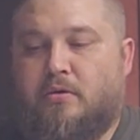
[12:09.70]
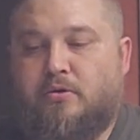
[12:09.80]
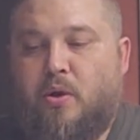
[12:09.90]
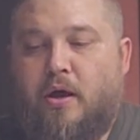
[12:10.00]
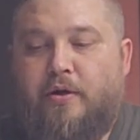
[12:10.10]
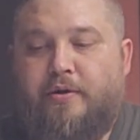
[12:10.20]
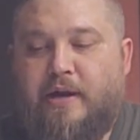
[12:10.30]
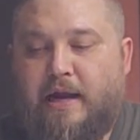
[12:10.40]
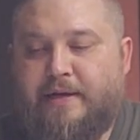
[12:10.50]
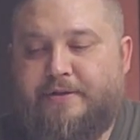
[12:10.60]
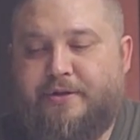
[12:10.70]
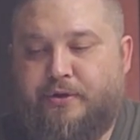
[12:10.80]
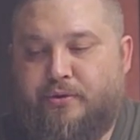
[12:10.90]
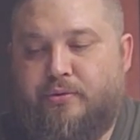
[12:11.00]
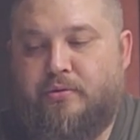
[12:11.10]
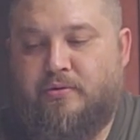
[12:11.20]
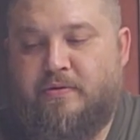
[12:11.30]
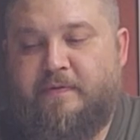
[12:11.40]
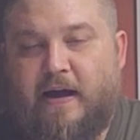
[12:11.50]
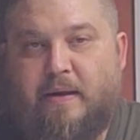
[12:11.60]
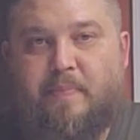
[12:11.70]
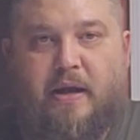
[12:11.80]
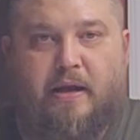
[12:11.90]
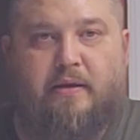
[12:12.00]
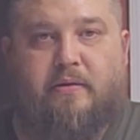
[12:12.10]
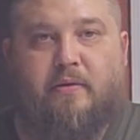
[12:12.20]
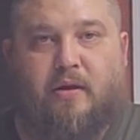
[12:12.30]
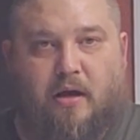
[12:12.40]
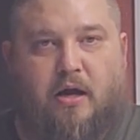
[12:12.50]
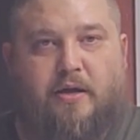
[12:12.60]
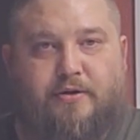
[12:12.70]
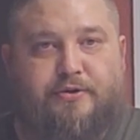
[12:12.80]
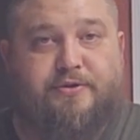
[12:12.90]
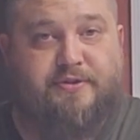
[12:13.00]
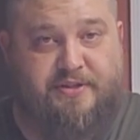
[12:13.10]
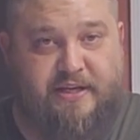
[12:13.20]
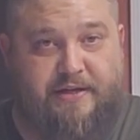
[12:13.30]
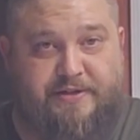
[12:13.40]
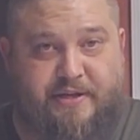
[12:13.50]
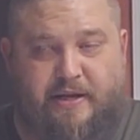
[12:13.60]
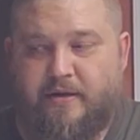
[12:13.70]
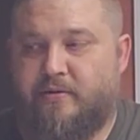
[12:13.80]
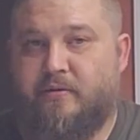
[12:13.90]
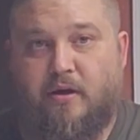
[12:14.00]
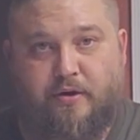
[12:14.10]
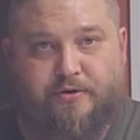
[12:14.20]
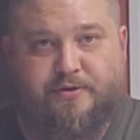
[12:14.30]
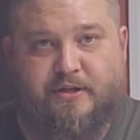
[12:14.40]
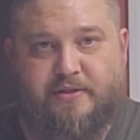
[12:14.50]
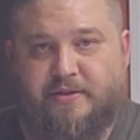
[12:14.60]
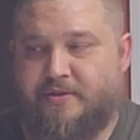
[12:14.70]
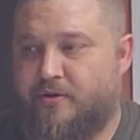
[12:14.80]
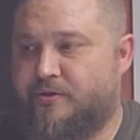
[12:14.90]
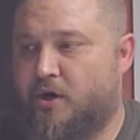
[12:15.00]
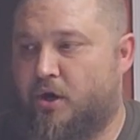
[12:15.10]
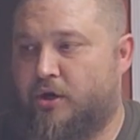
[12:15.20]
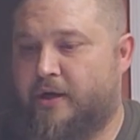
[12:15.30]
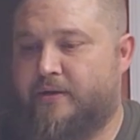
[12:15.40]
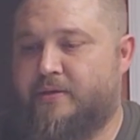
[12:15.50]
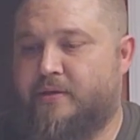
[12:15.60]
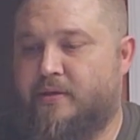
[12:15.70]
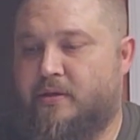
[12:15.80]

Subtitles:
So 192 divided by 160. 160 is our target.